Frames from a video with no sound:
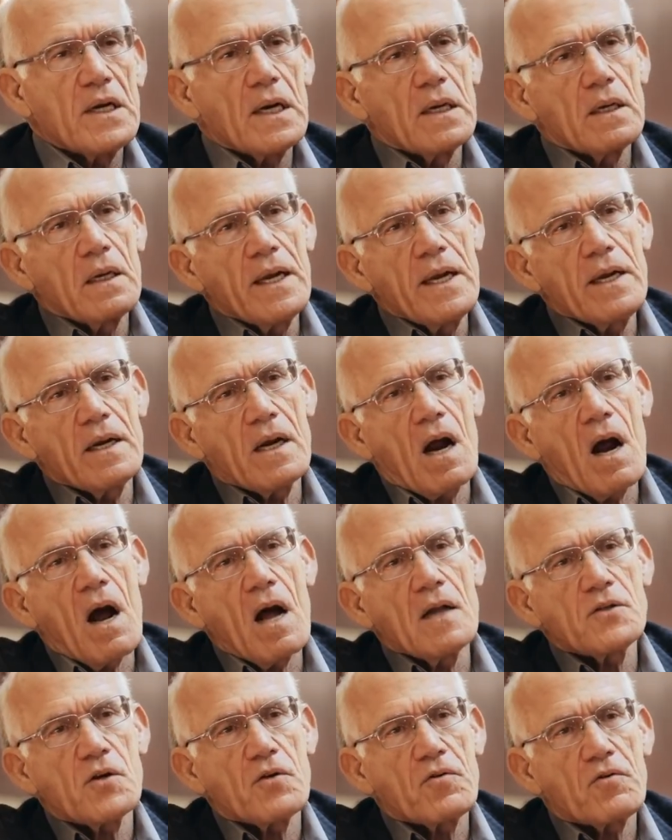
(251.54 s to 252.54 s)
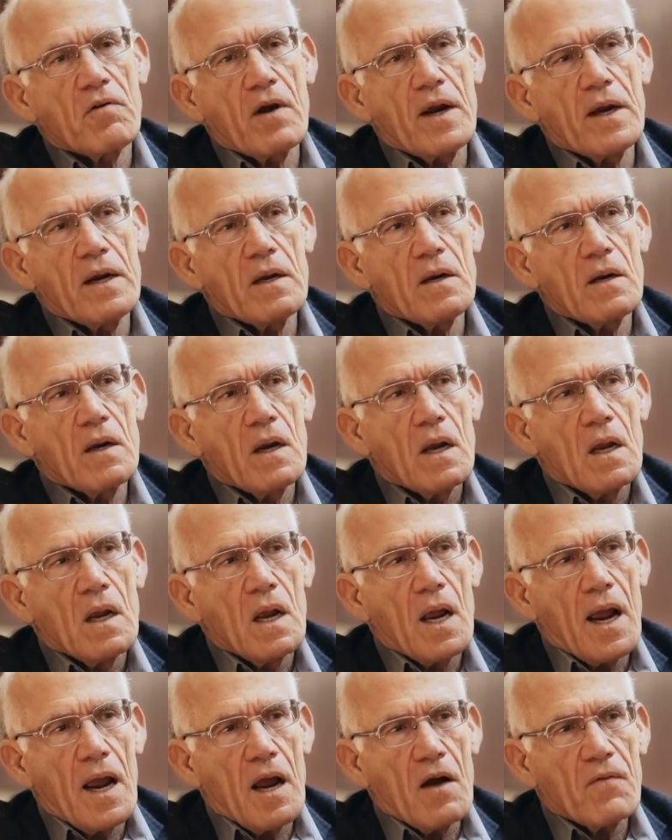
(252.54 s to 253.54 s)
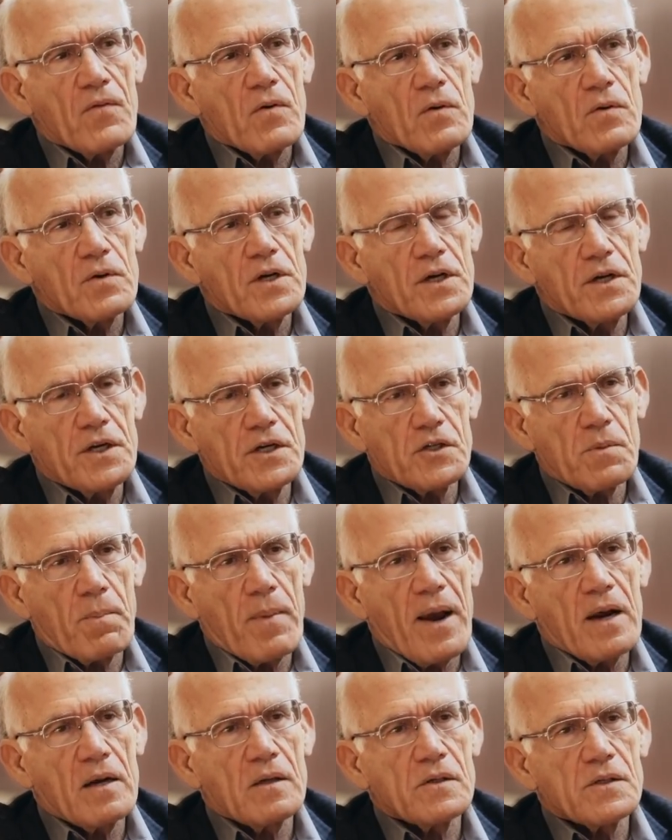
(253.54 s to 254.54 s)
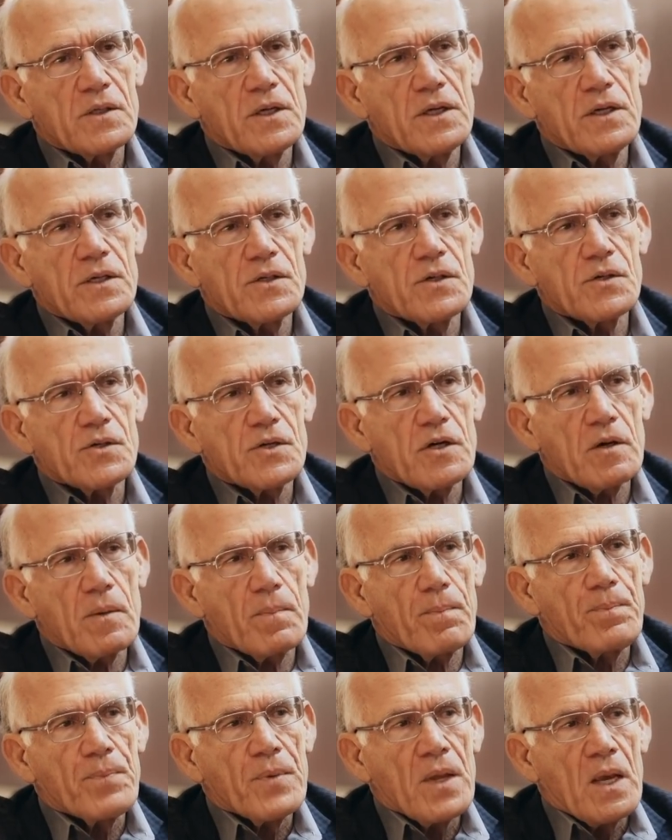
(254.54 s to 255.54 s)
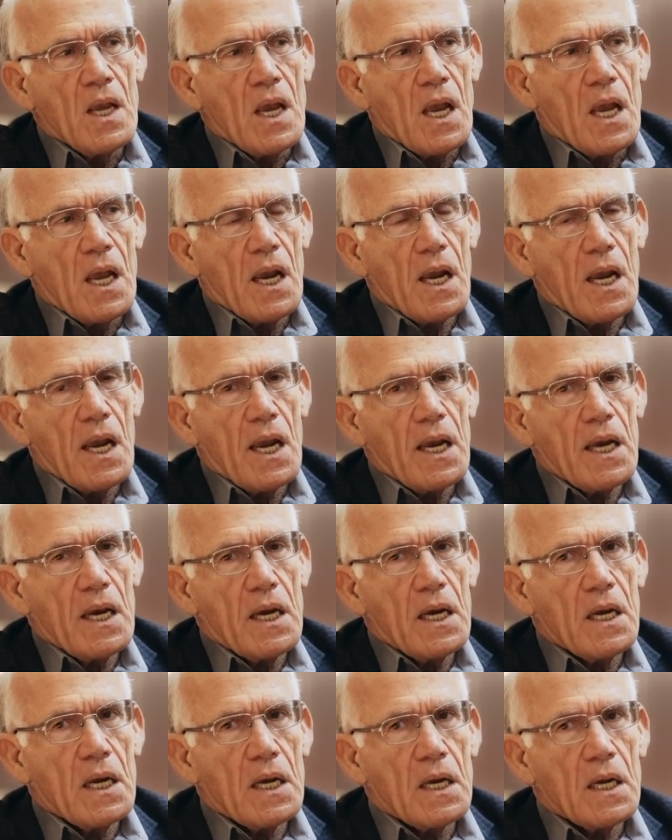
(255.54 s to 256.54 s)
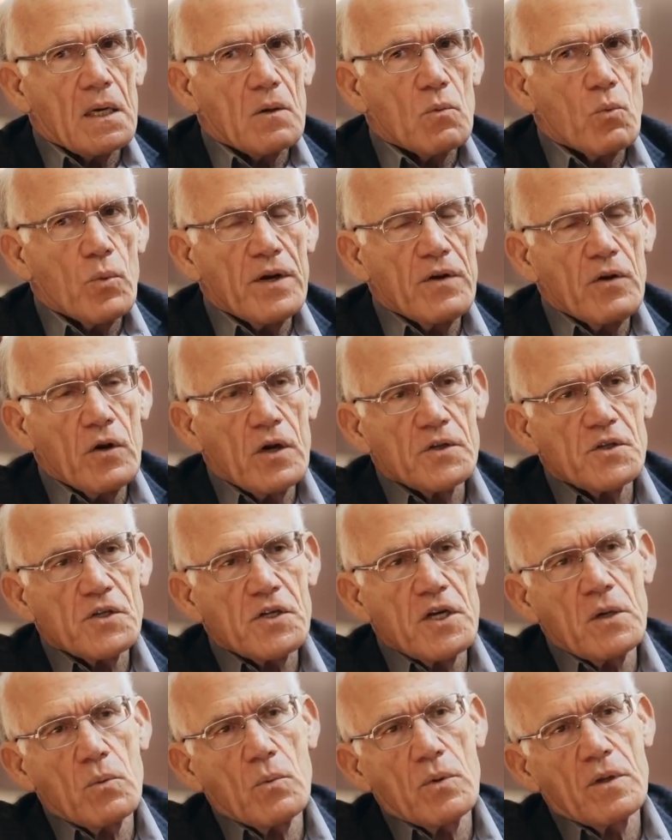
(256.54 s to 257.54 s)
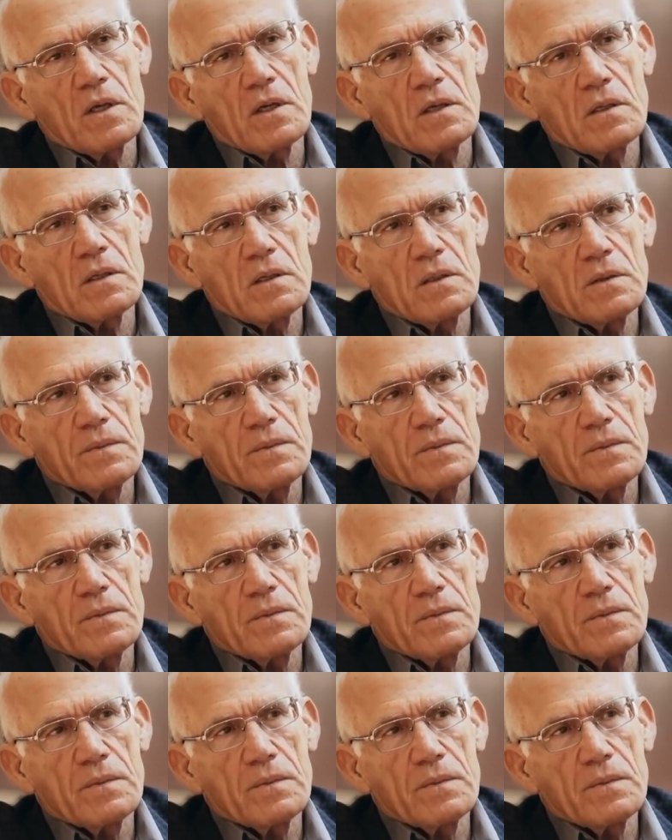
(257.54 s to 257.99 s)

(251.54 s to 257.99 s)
an elite concentrated effort to dismantle citizenship. And you can see it with